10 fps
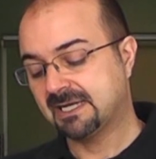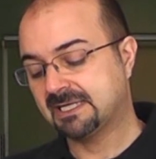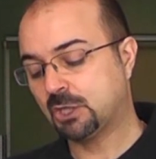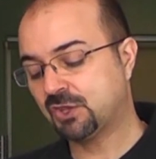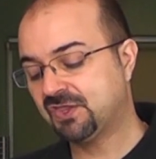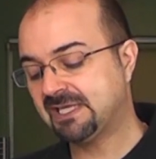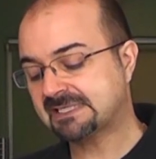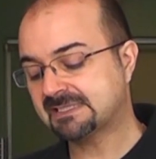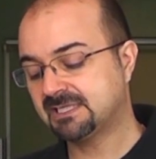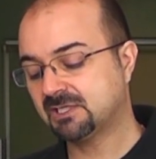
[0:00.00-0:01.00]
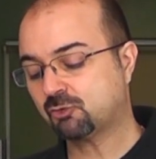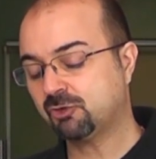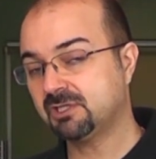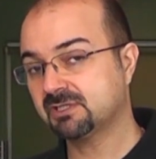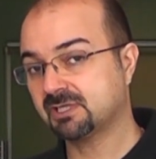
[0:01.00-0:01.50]
Now this is the
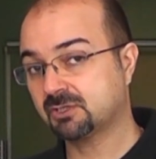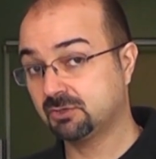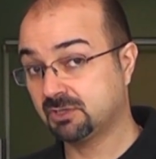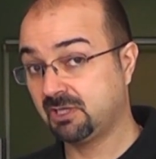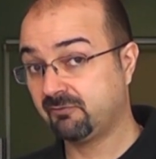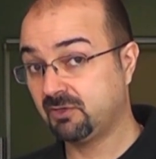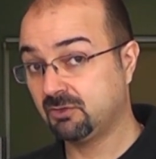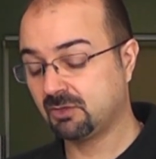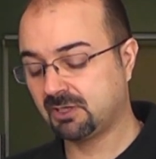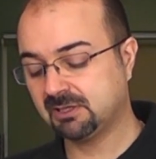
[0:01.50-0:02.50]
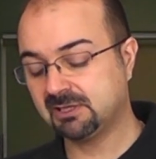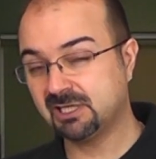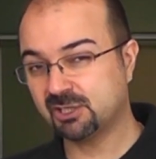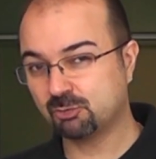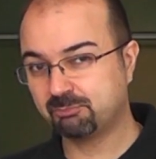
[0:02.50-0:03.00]
ingredient that could give you a
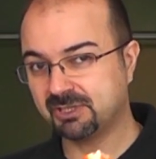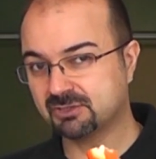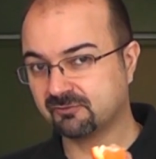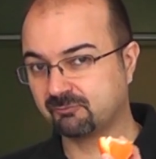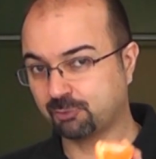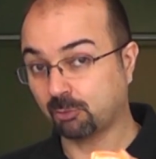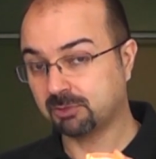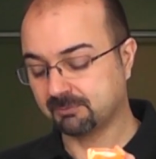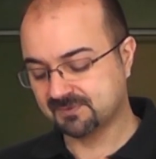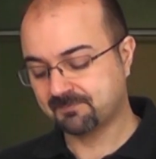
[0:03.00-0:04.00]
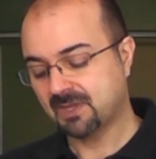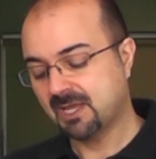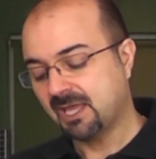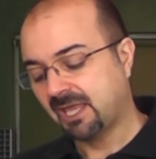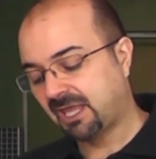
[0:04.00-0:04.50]
little bit of problems.
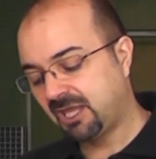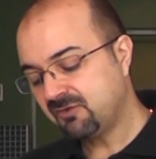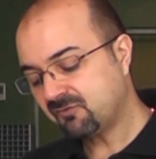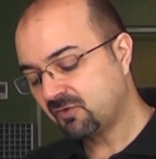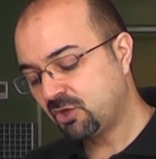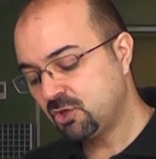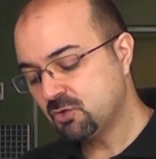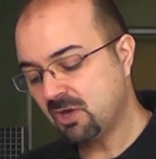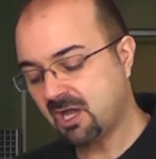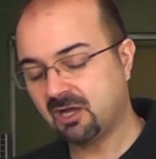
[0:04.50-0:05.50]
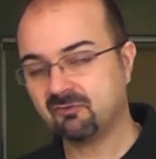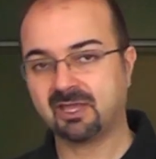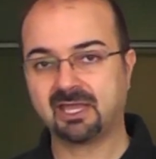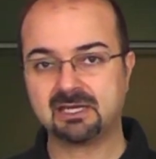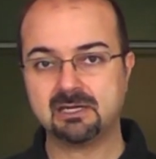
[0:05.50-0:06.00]
If you have
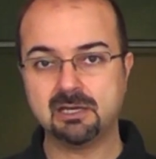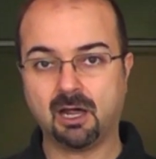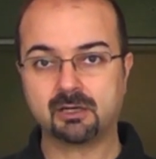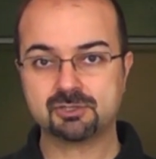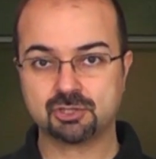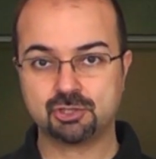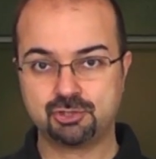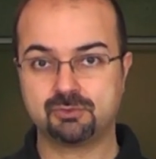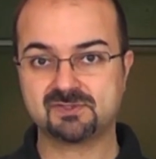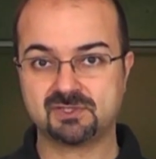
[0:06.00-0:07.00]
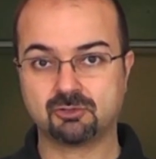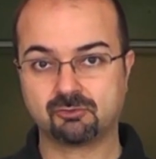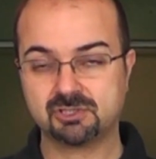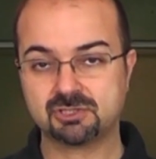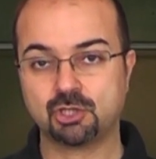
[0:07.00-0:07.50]
a large juicy
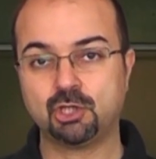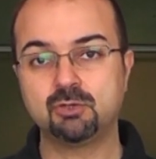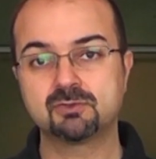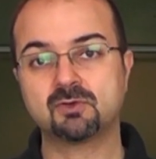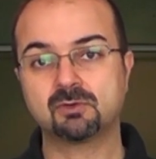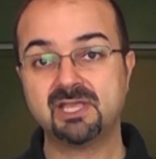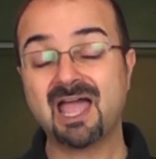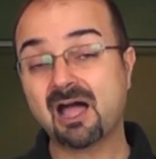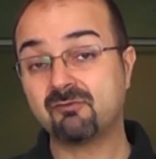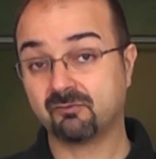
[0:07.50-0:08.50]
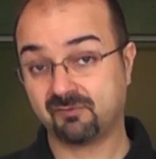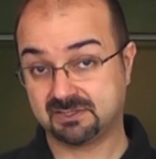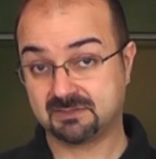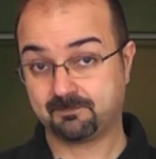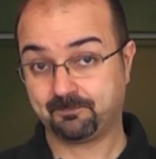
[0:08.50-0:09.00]
orange, use only half of it.